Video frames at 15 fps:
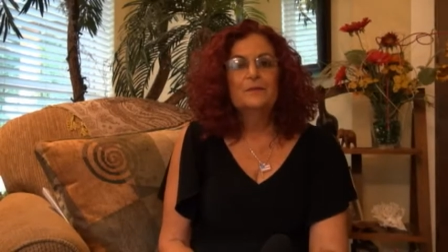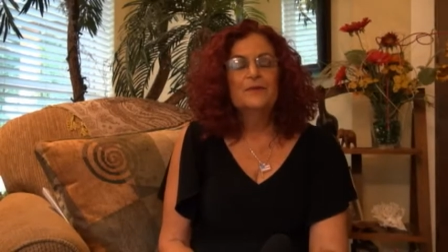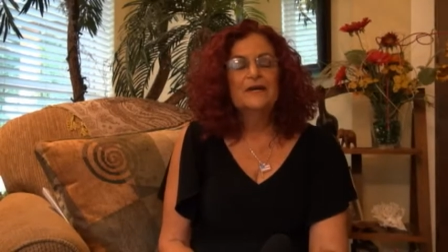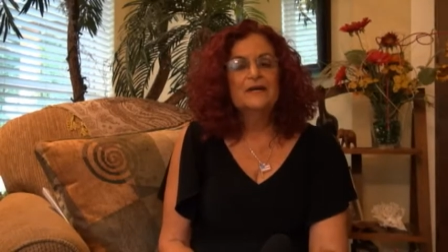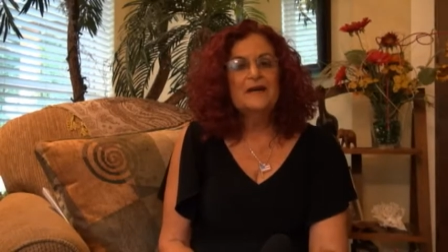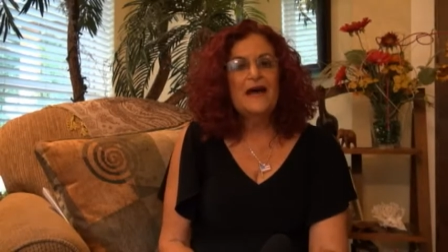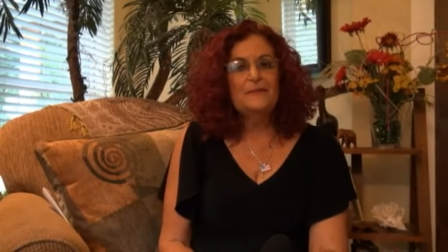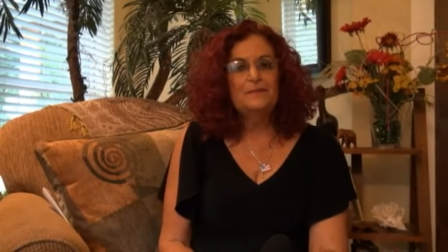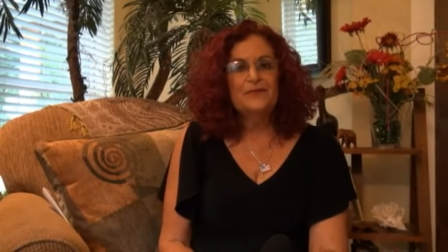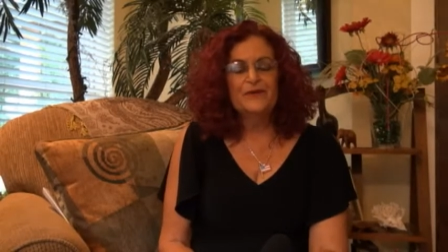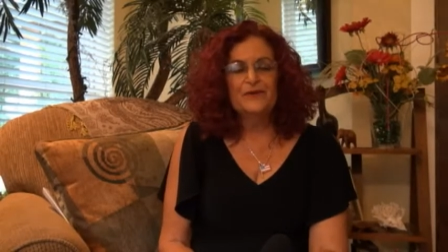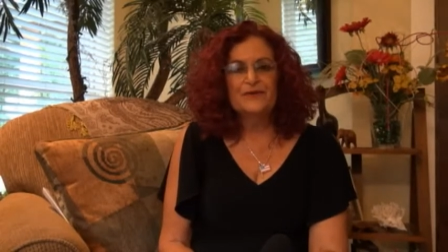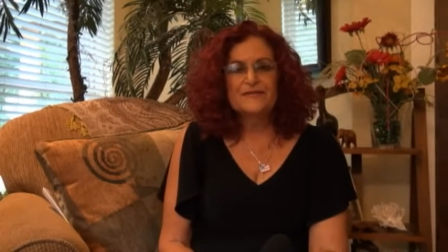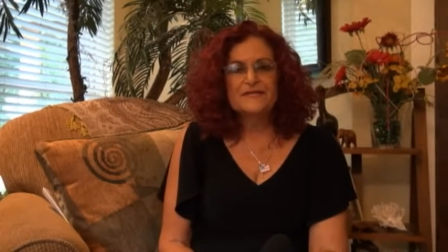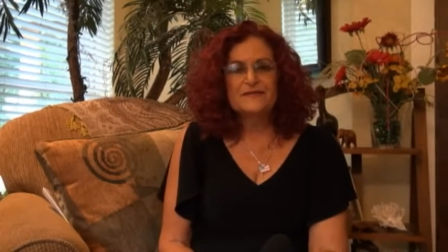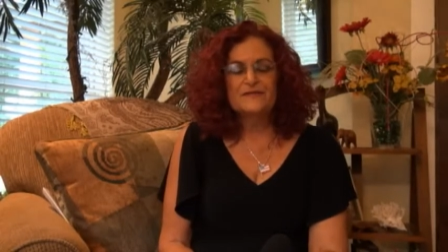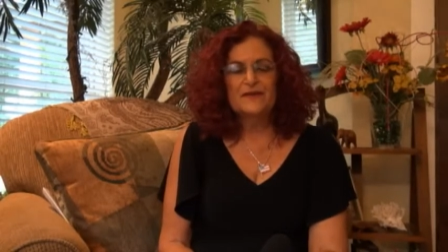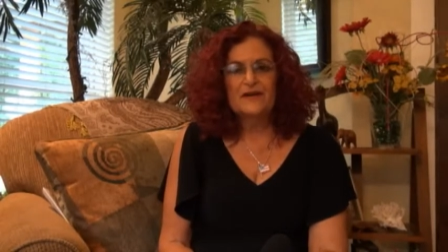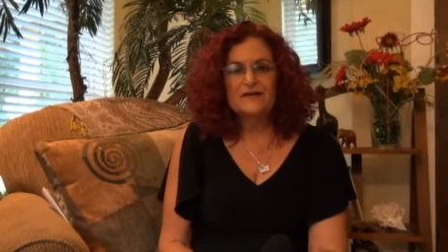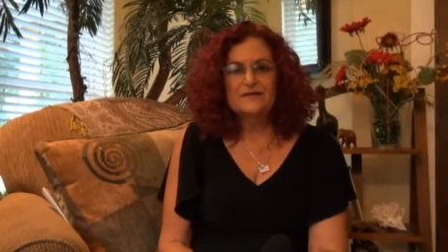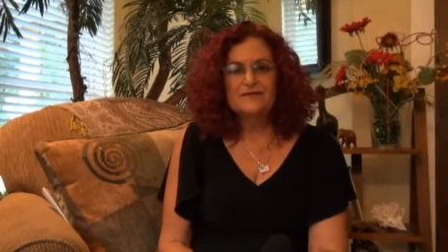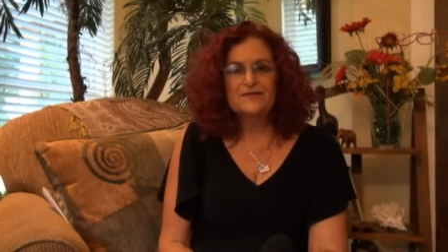but not because of
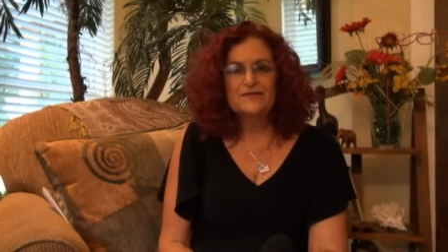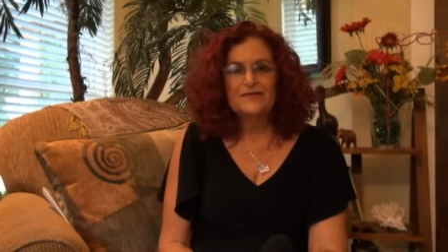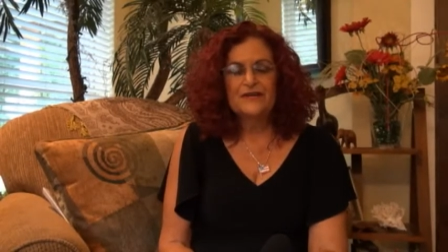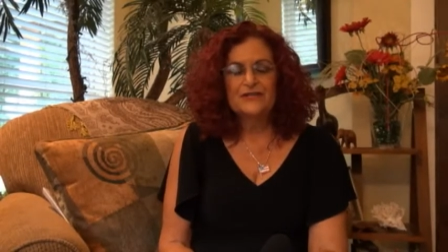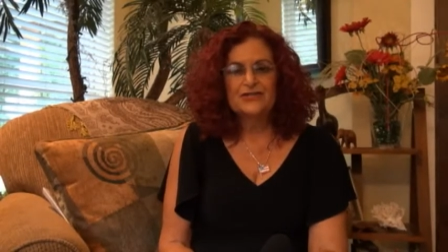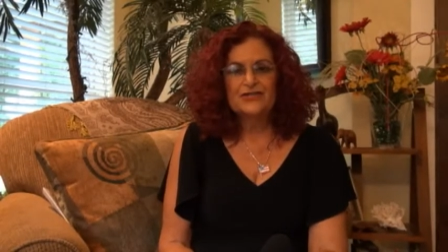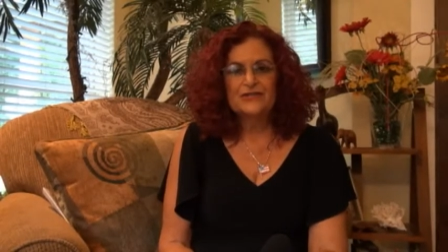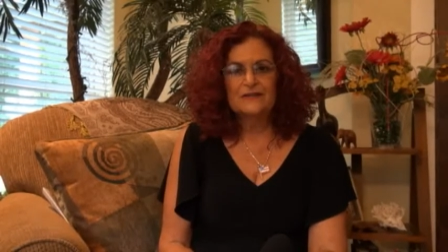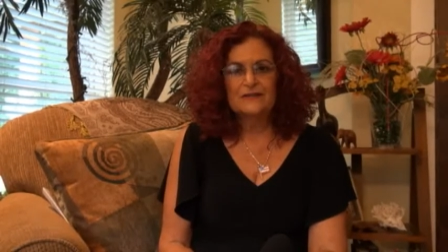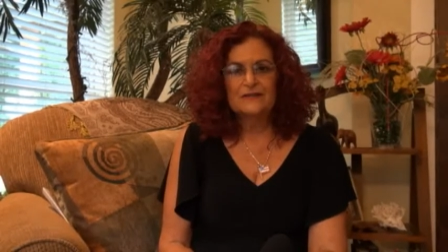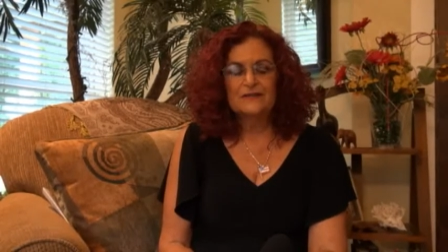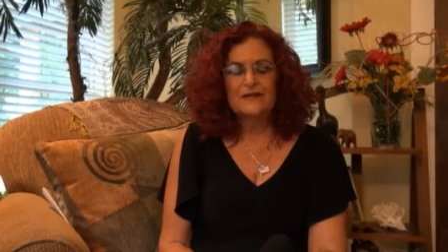conservation.